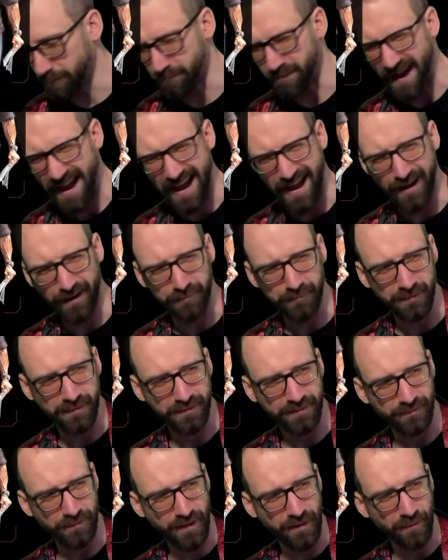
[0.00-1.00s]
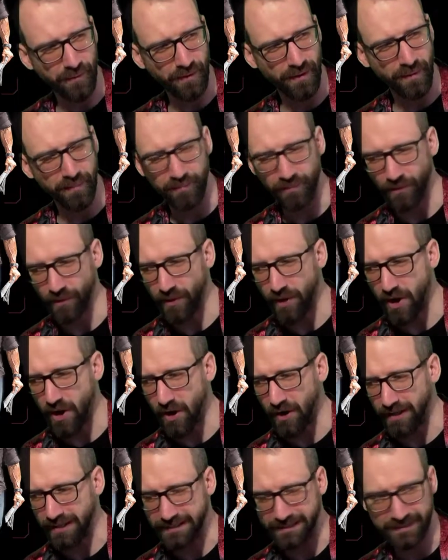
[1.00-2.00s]
Bam. Right where it
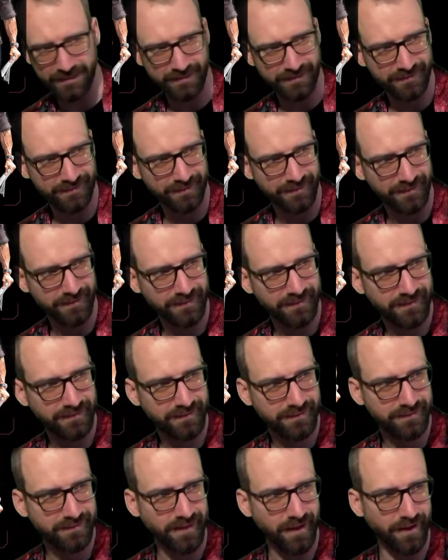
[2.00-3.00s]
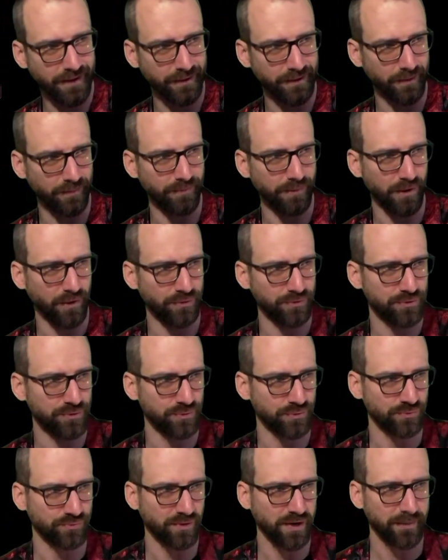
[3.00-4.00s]
belongs. The Tinkerbell juice.